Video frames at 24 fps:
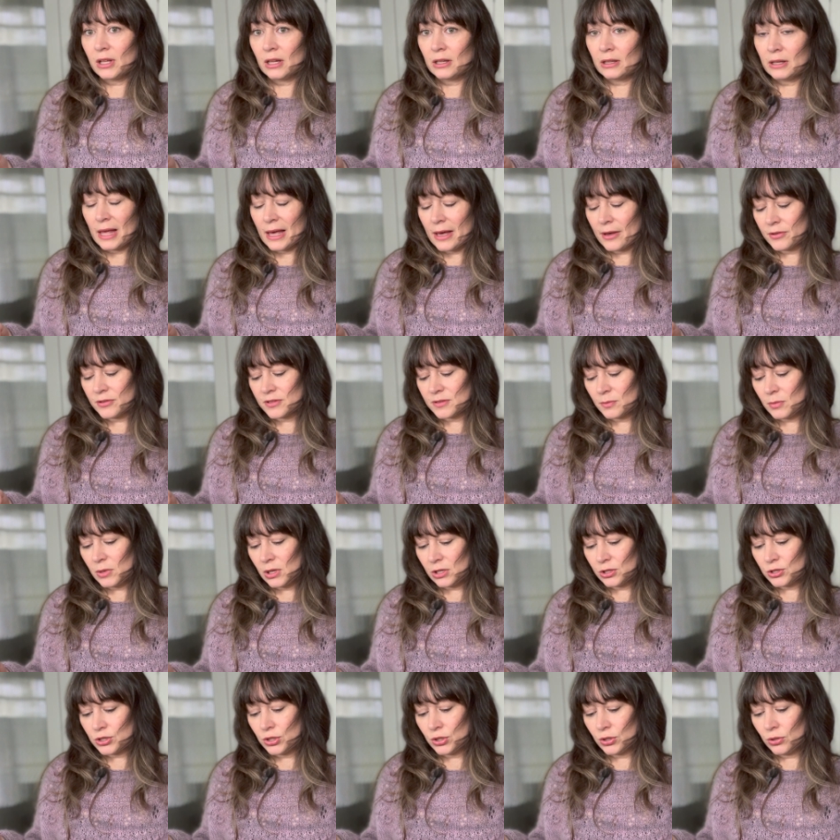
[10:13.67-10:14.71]
allows
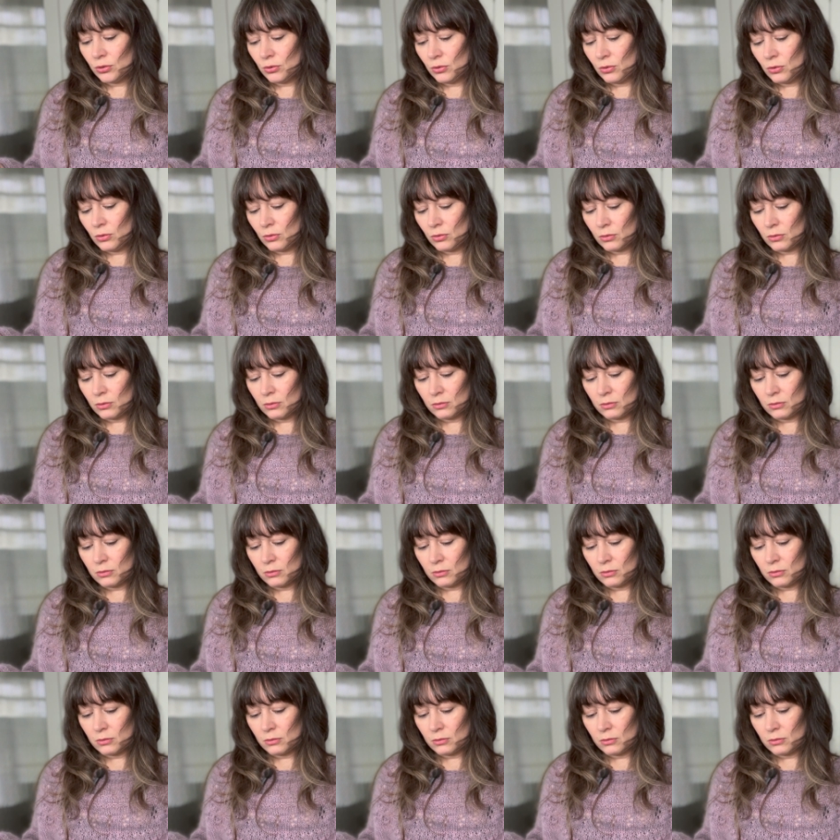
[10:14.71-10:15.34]
me to